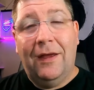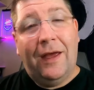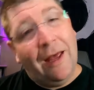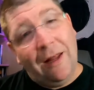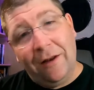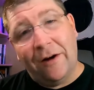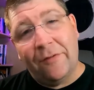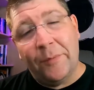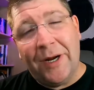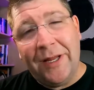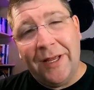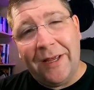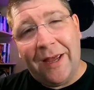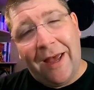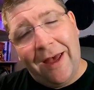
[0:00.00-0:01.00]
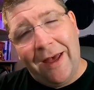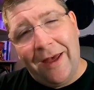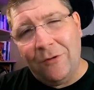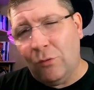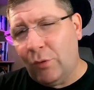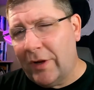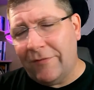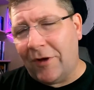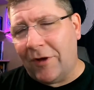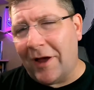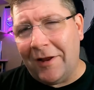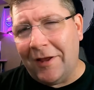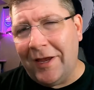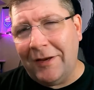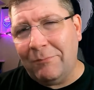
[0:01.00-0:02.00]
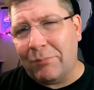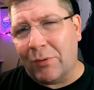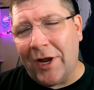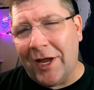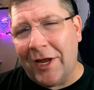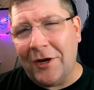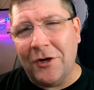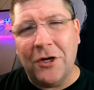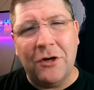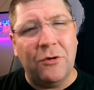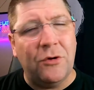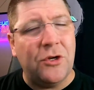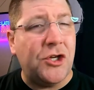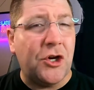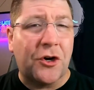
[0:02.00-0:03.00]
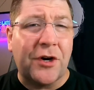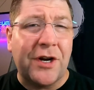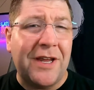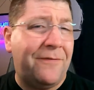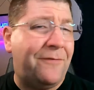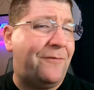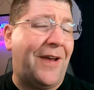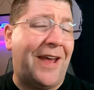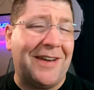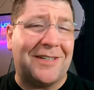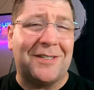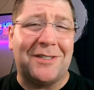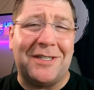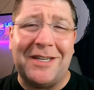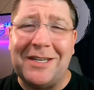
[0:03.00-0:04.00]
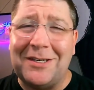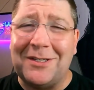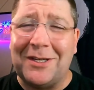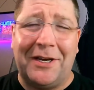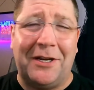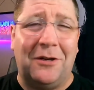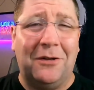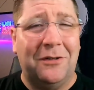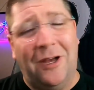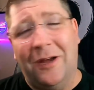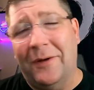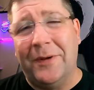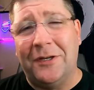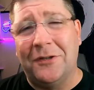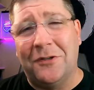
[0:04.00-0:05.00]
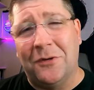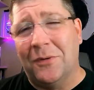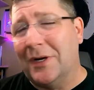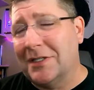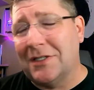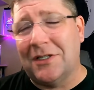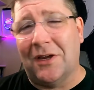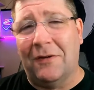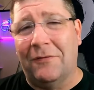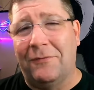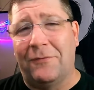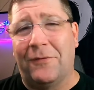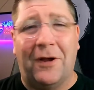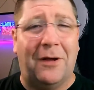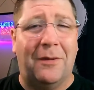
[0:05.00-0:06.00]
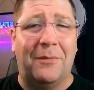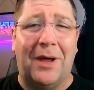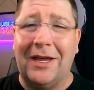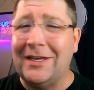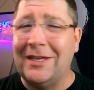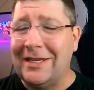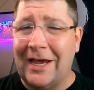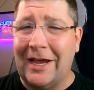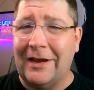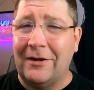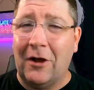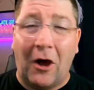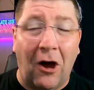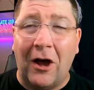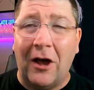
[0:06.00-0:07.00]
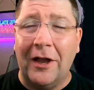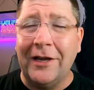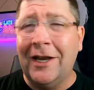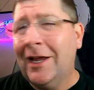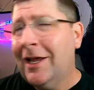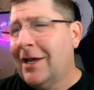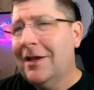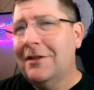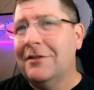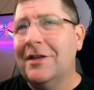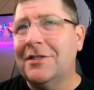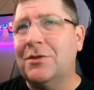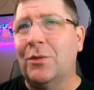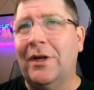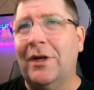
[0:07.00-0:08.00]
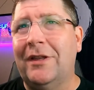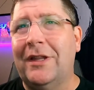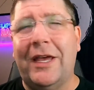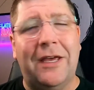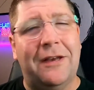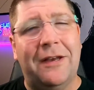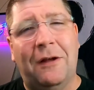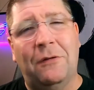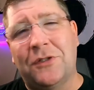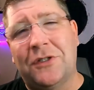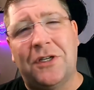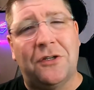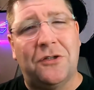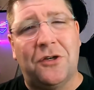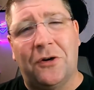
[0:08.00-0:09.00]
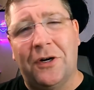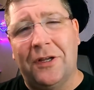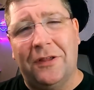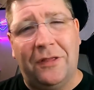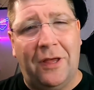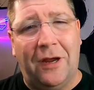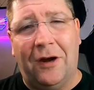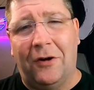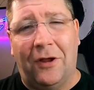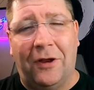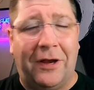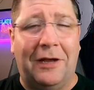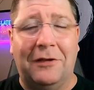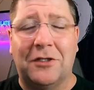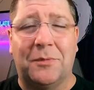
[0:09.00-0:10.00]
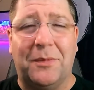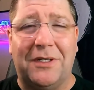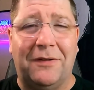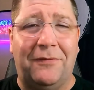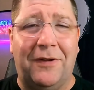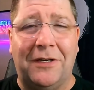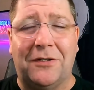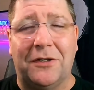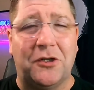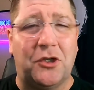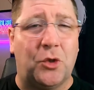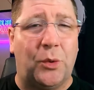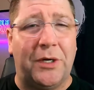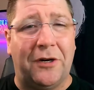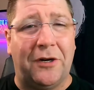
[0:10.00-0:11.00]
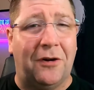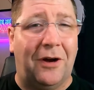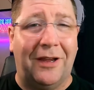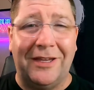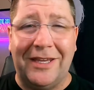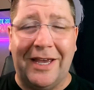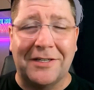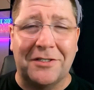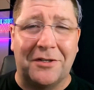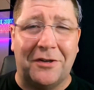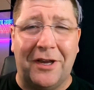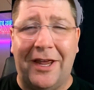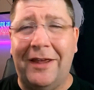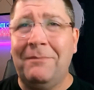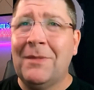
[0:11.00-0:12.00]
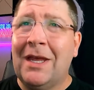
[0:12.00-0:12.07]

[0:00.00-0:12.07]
Hello, everybody, and we've got a brand new Yuri fantasy title coming to us from Yen On. This one they announced during their announcement event on Twitter yesterday.